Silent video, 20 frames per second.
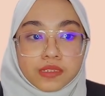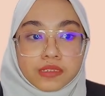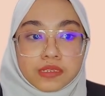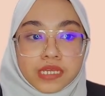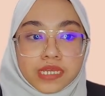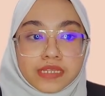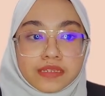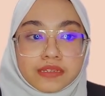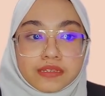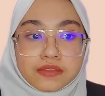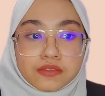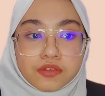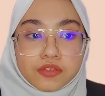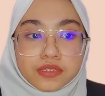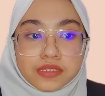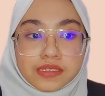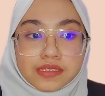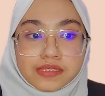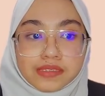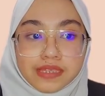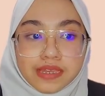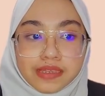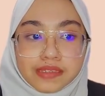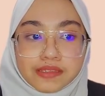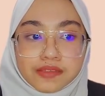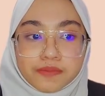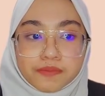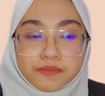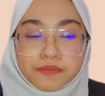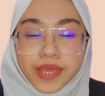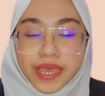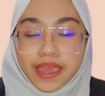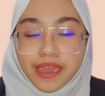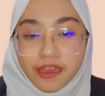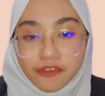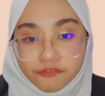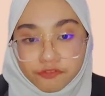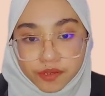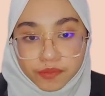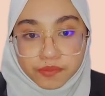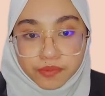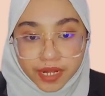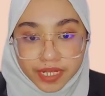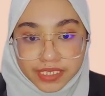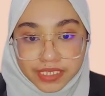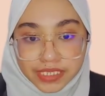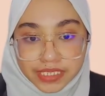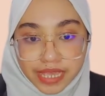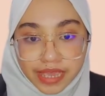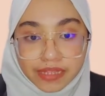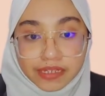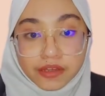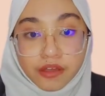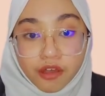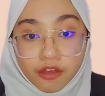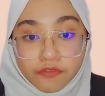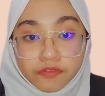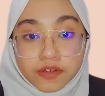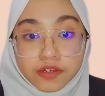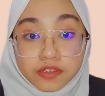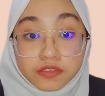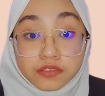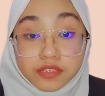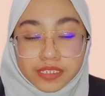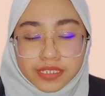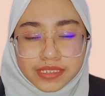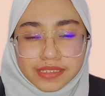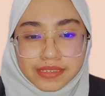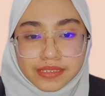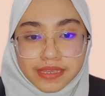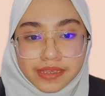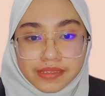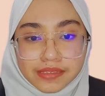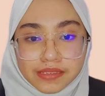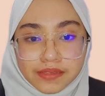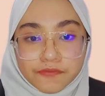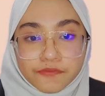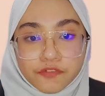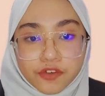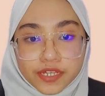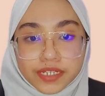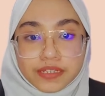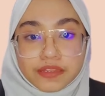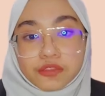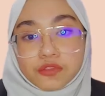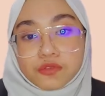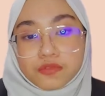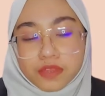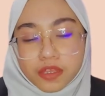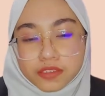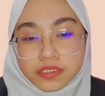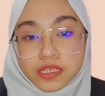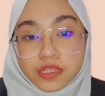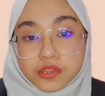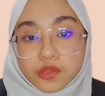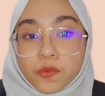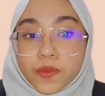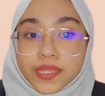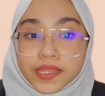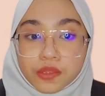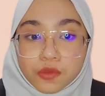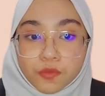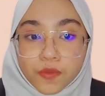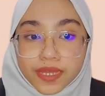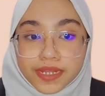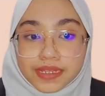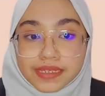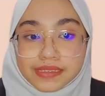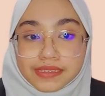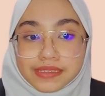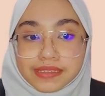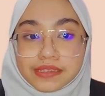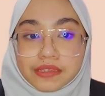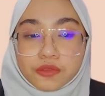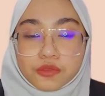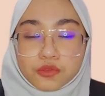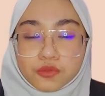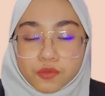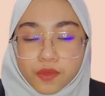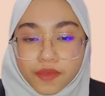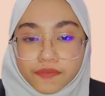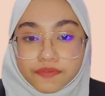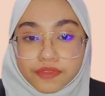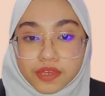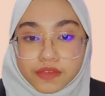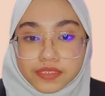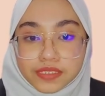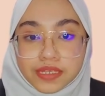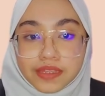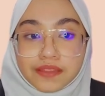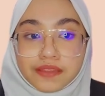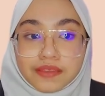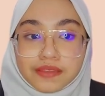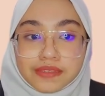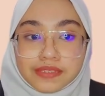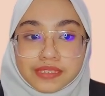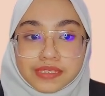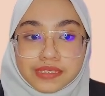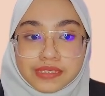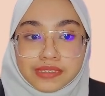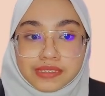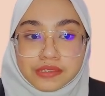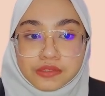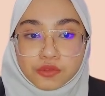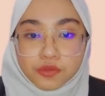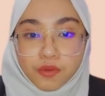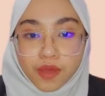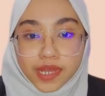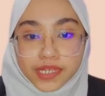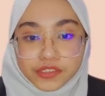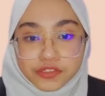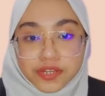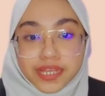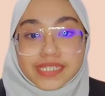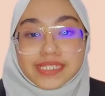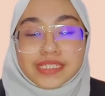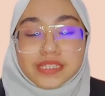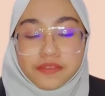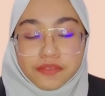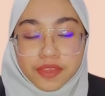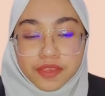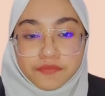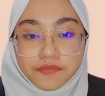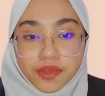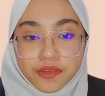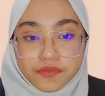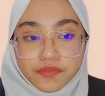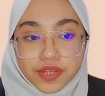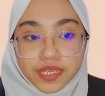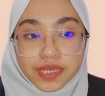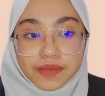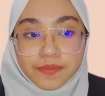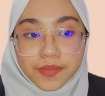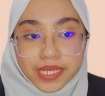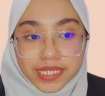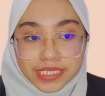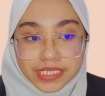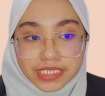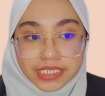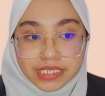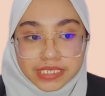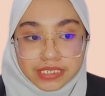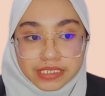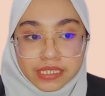in the total sales by every branch and the overall total sales for the 2021 is 12,265 ringgit Malaysia.